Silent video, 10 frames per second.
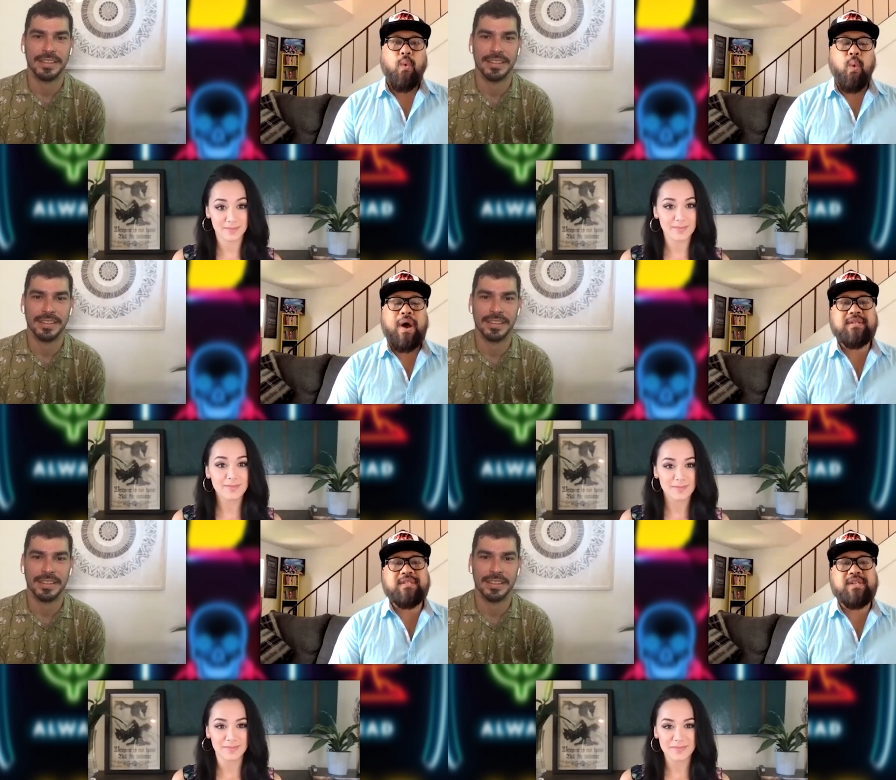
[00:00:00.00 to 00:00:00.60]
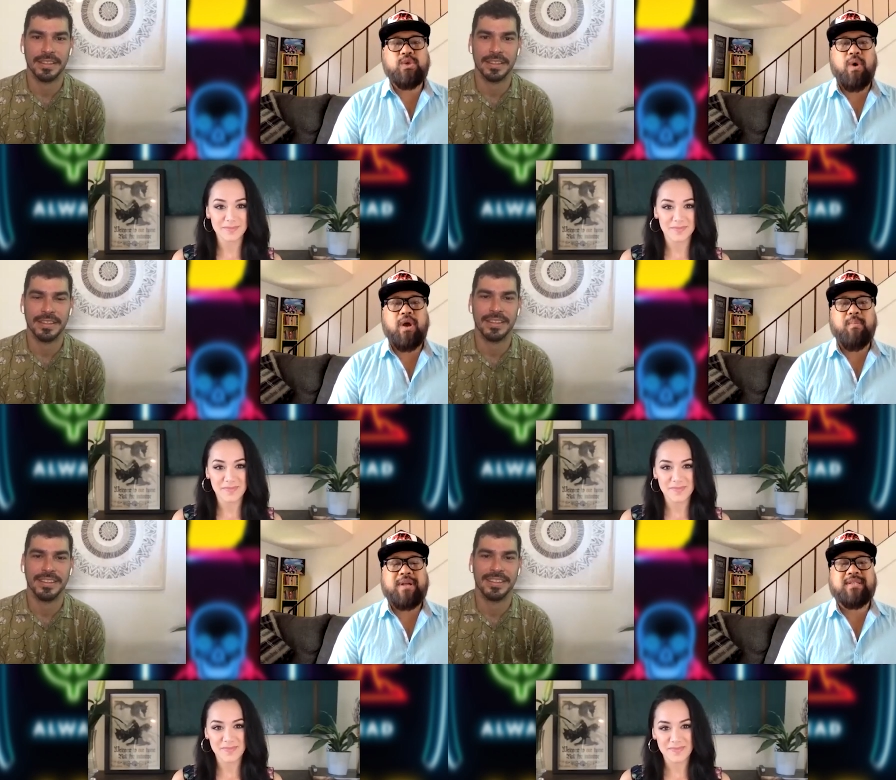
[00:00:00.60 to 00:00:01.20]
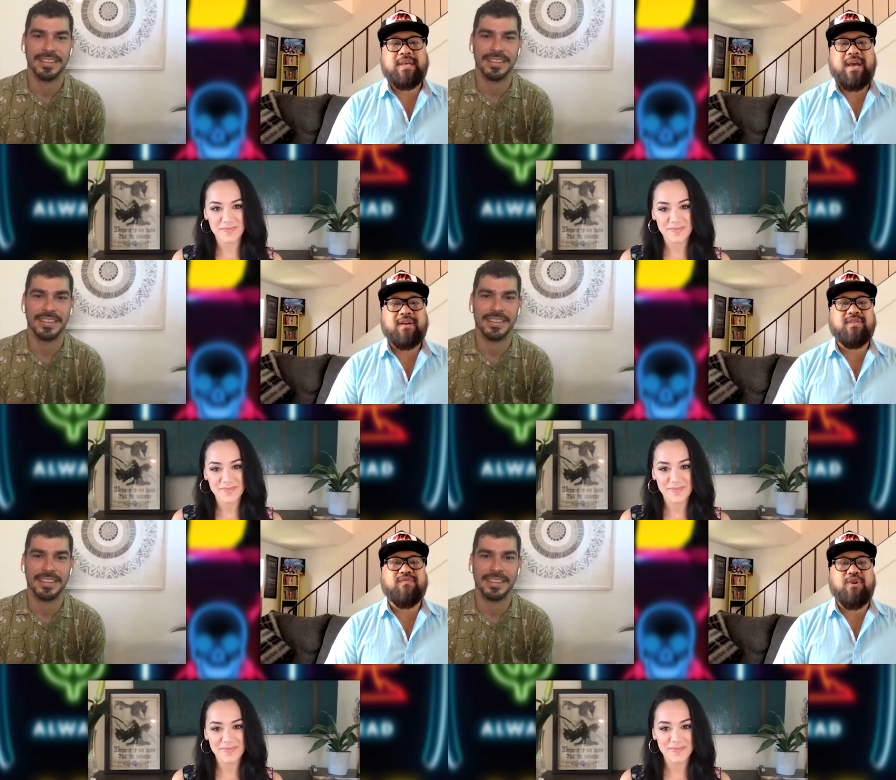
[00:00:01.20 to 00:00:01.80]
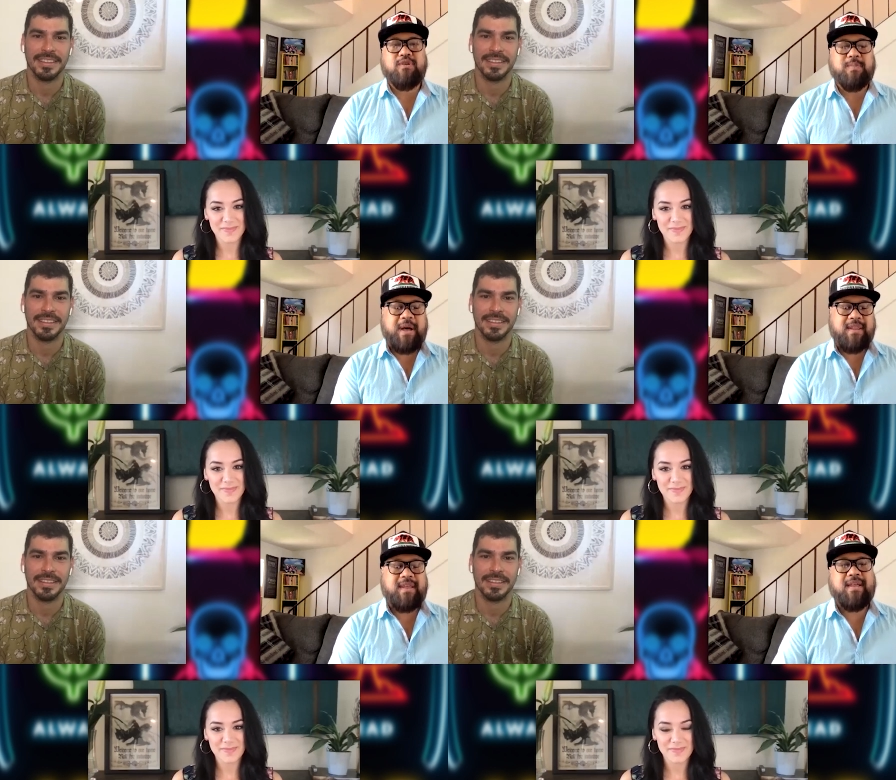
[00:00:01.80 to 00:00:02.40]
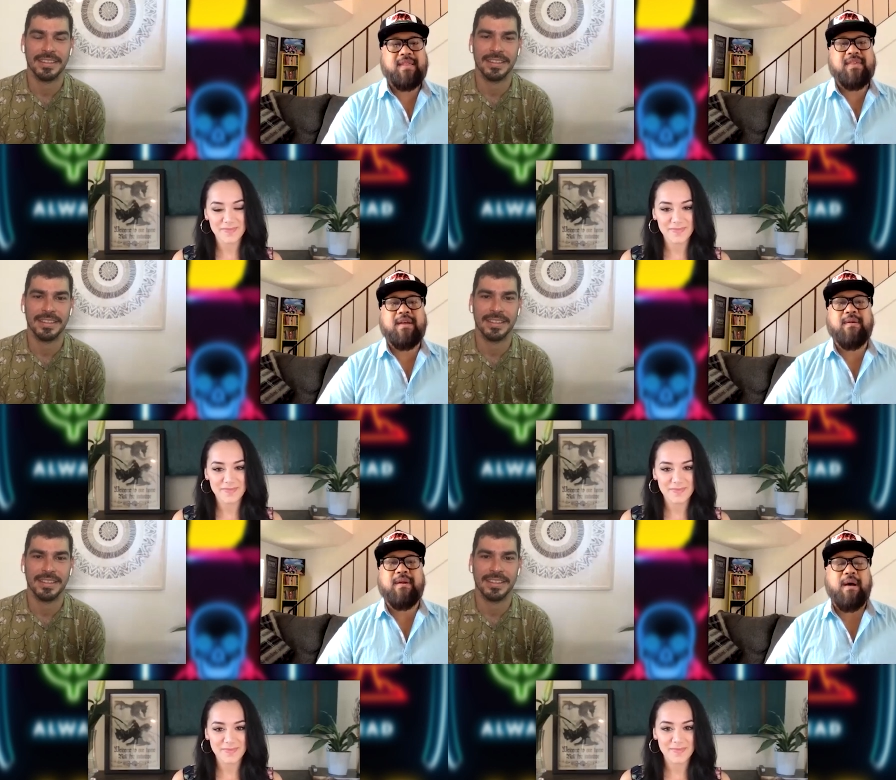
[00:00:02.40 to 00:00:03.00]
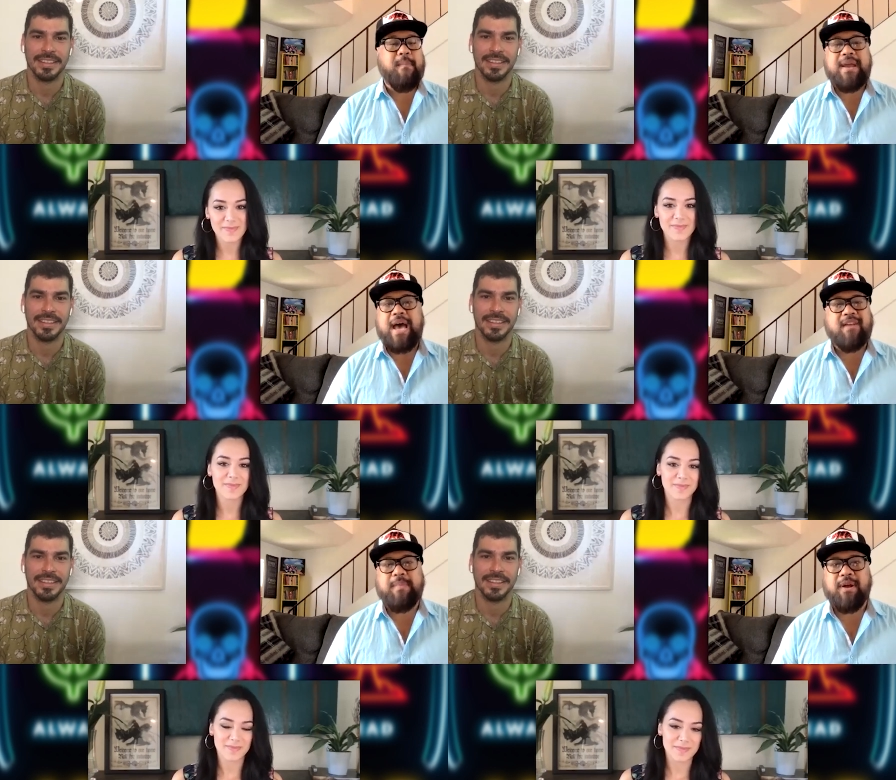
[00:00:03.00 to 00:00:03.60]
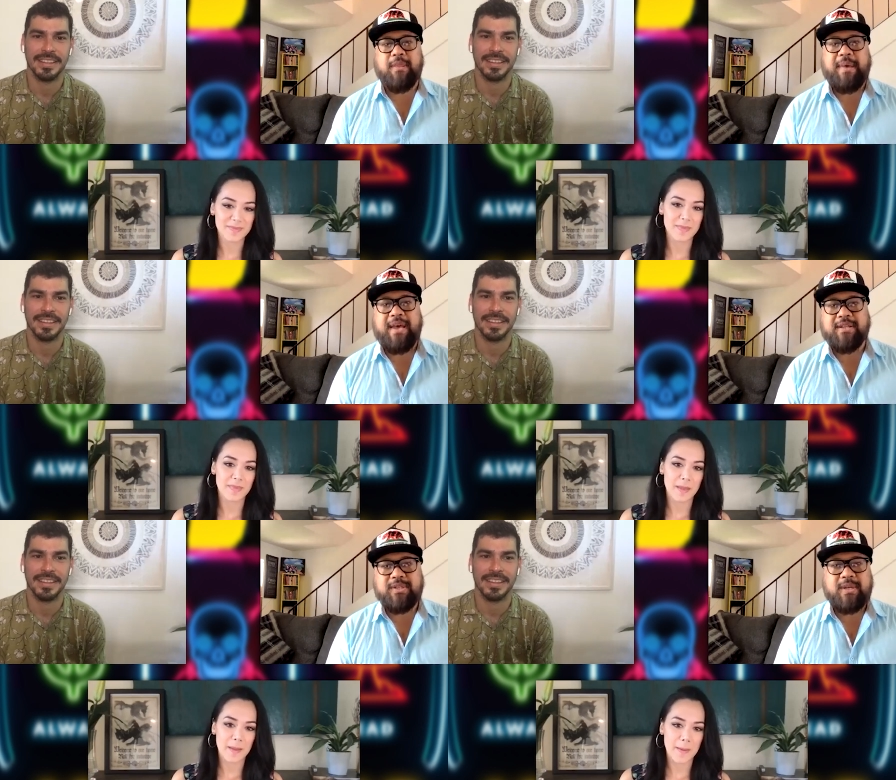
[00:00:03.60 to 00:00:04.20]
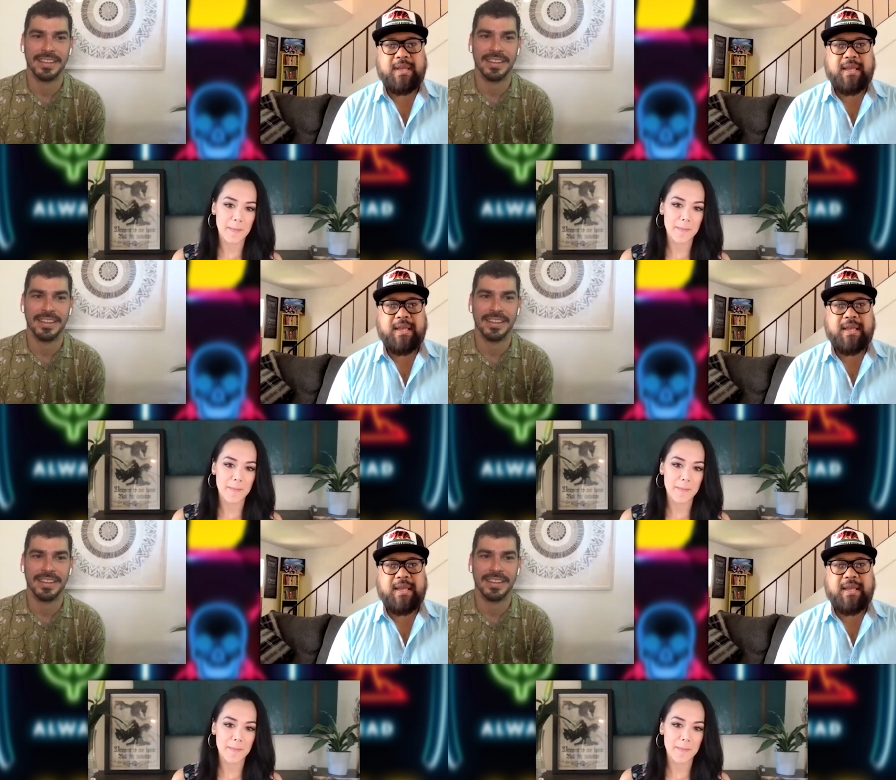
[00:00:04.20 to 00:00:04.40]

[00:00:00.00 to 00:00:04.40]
Speaker 1: What else did you want to bring to the character of Guzman that that uh, may not have been on the page?